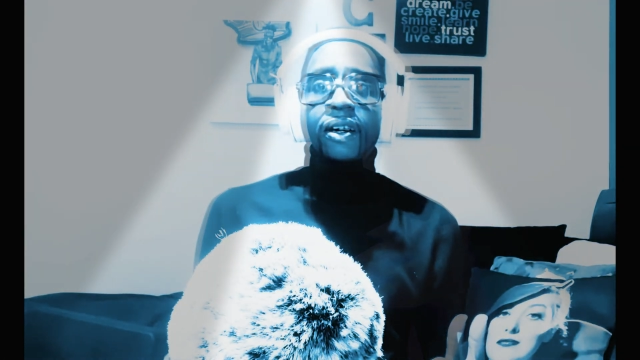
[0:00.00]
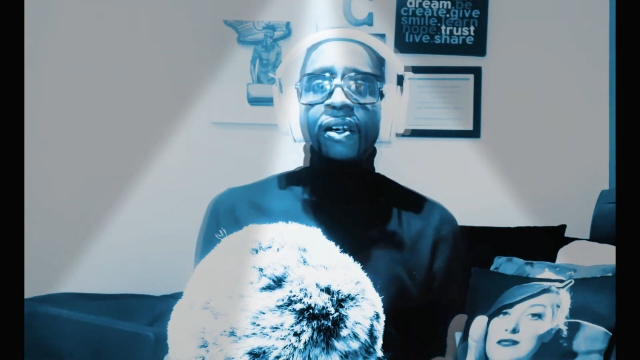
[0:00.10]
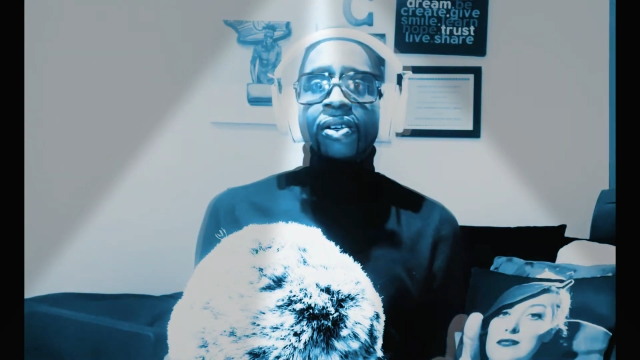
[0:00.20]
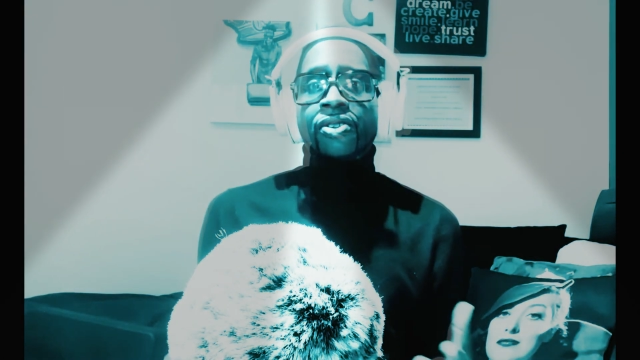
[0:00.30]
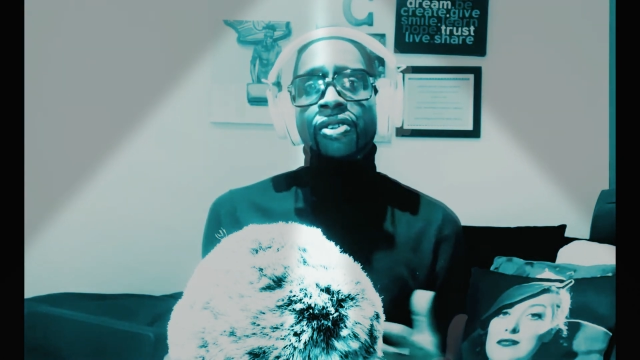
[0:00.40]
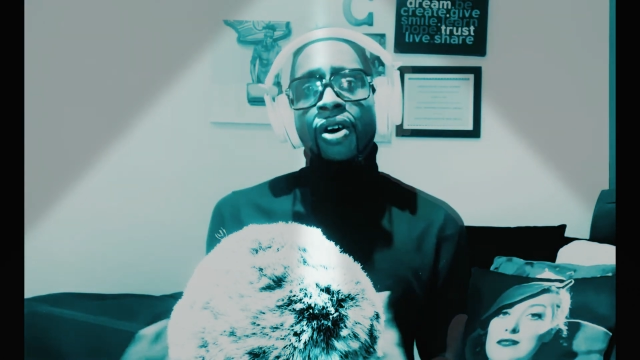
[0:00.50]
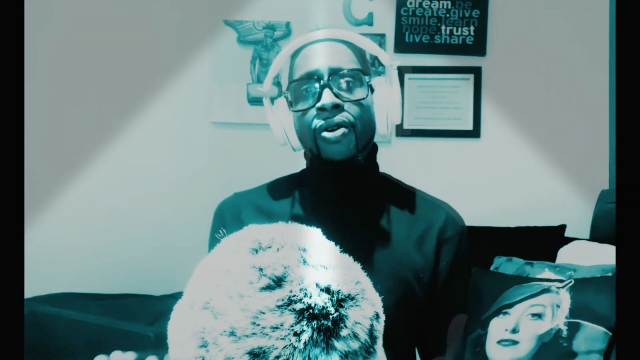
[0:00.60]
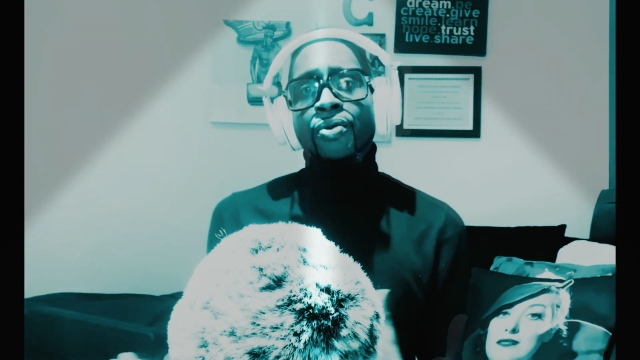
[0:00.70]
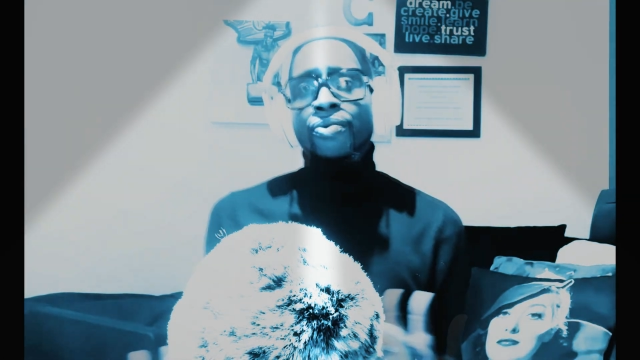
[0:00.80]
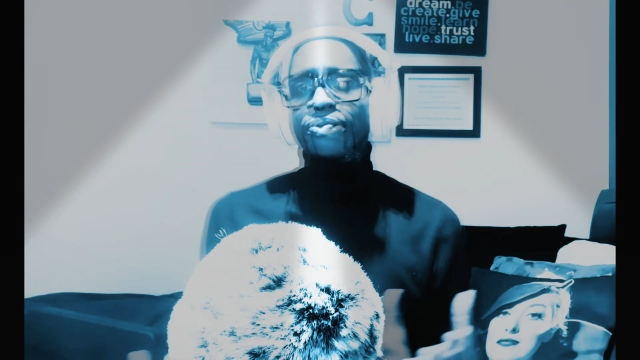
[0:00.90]
So
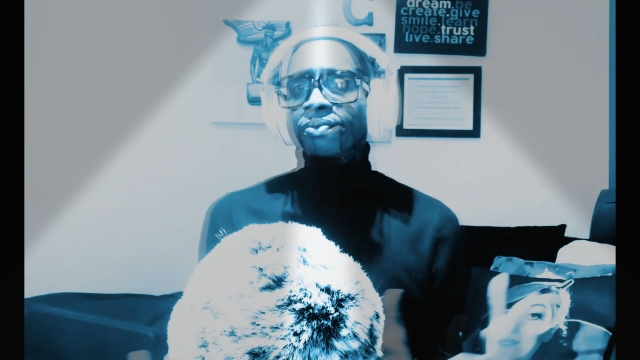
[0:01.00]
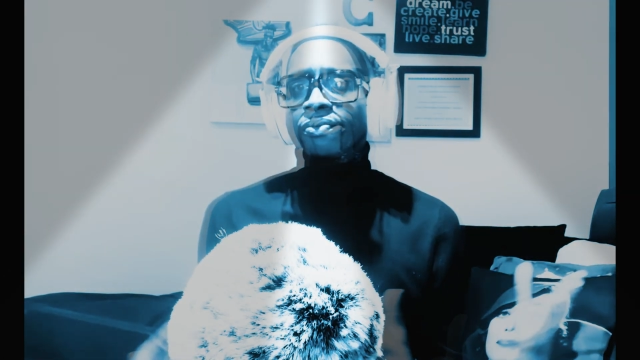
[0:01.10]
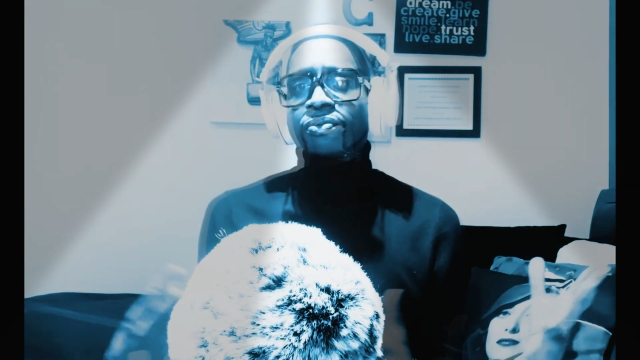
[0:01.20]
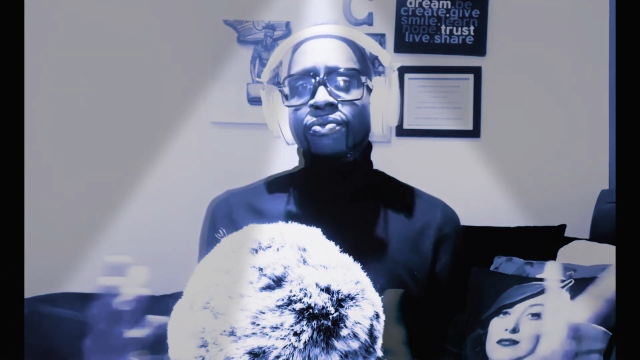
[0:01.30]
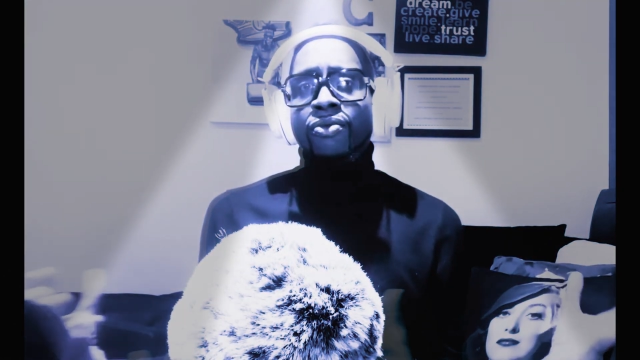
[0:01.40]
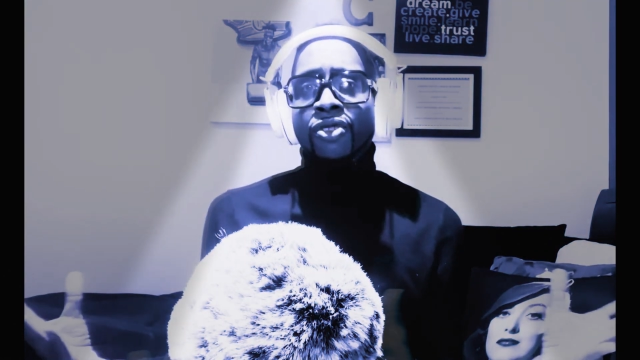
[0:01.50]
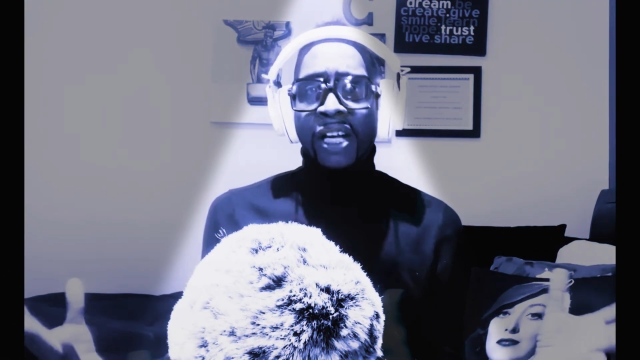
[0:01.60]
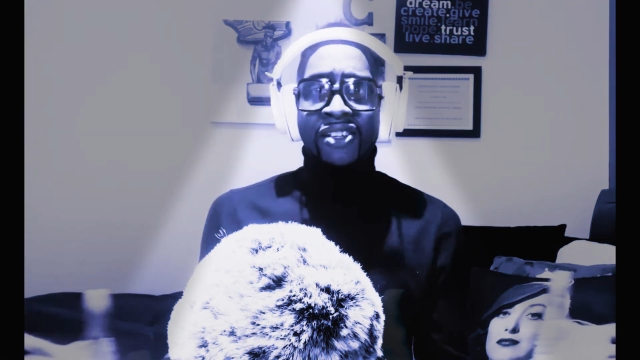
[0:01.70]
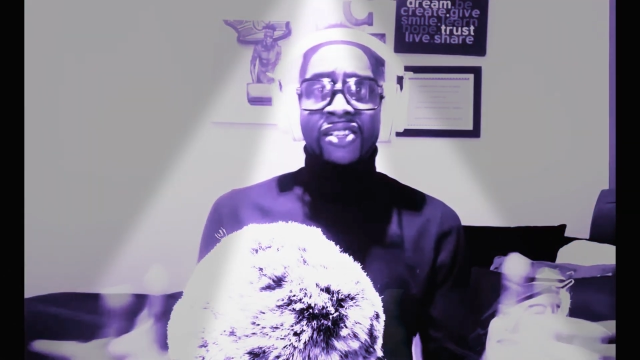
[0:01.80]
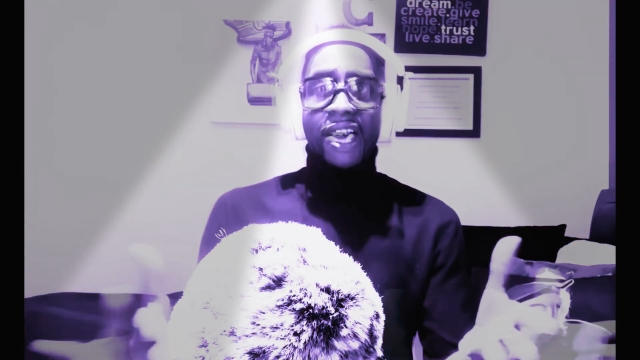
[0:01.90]
they
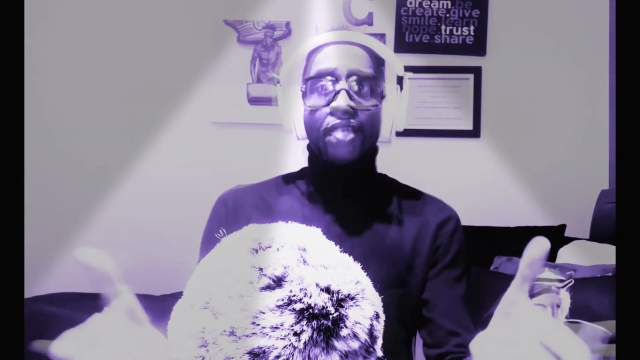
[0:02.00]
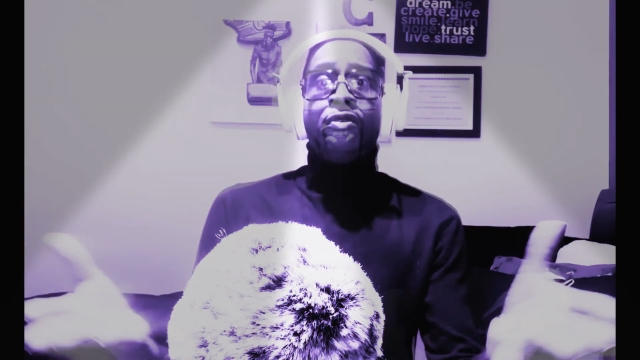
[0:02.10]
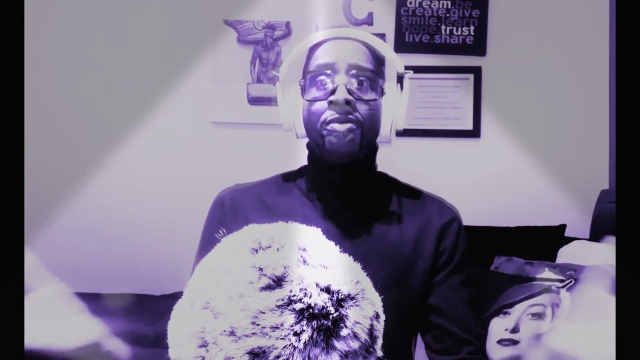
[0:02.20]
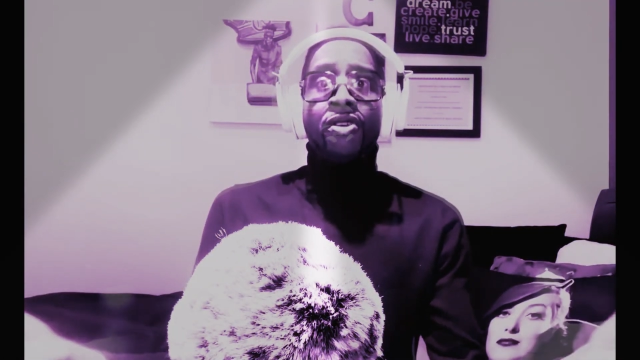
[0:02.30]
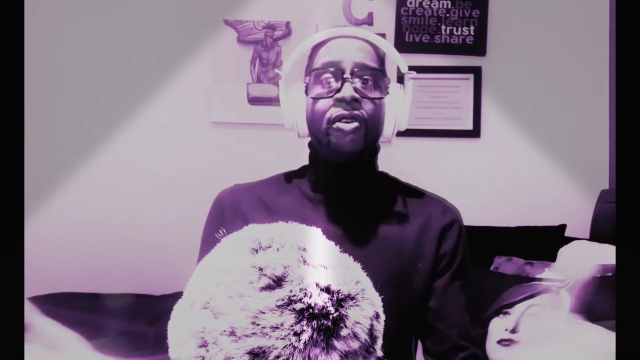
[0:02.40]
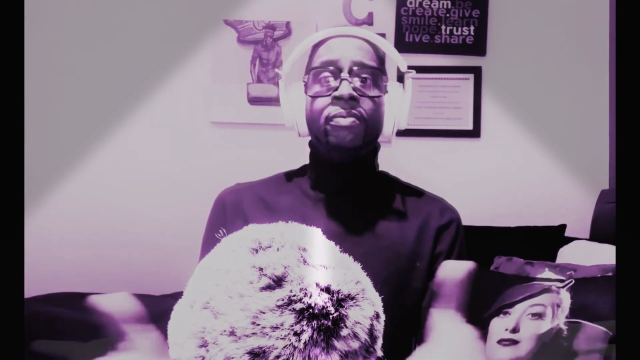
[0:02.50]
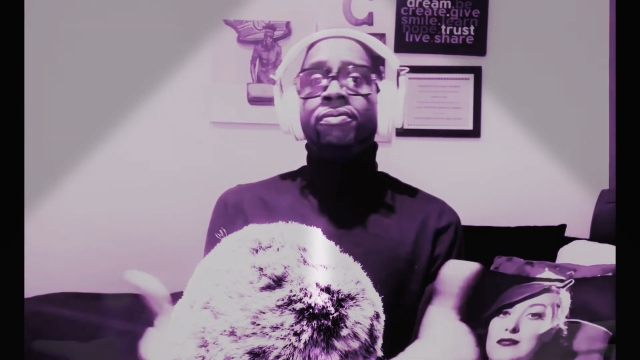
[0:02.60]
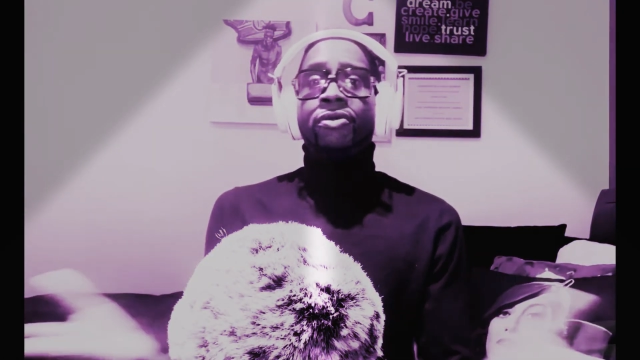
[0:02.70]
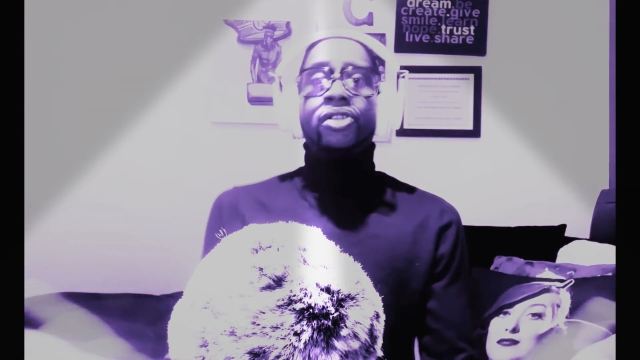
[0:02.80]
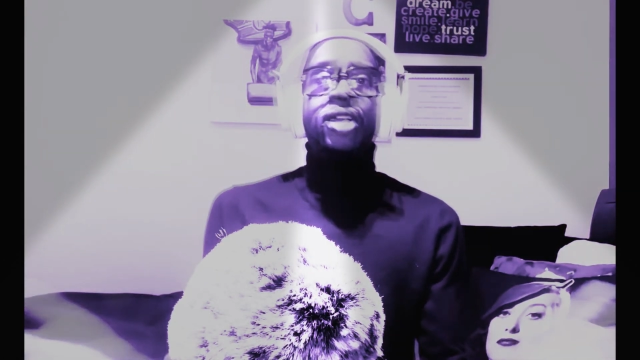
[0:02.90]
sang on
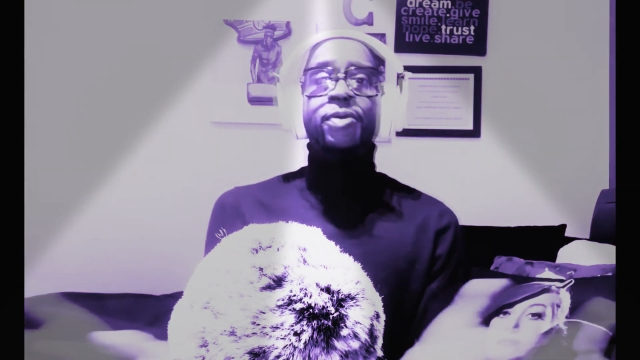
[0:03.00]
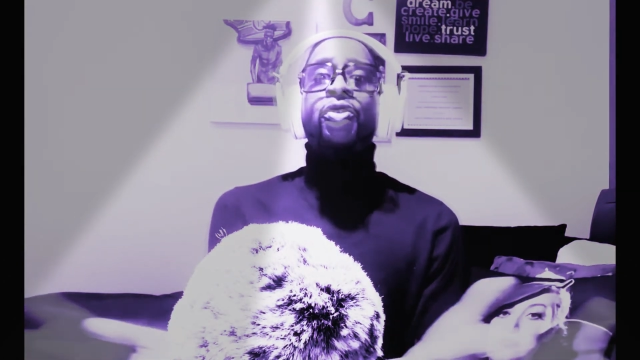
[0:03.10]
the theme song for